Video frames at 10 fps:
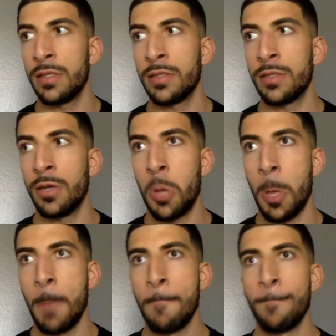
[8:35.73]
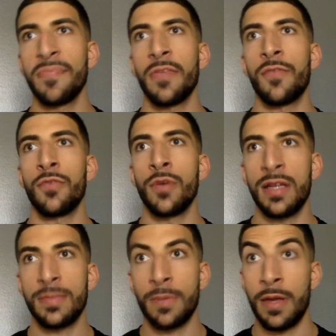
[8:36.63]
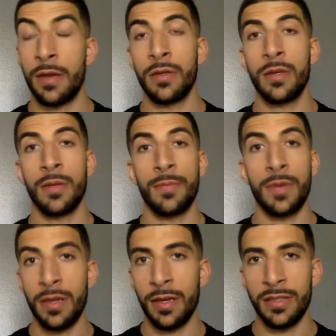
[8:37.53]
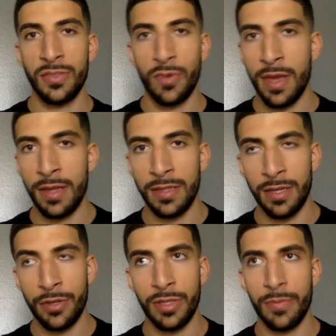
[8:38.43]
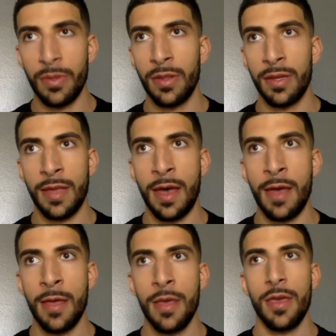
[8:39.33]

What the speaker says: So if you guys plan on competing in 2018 or something like that,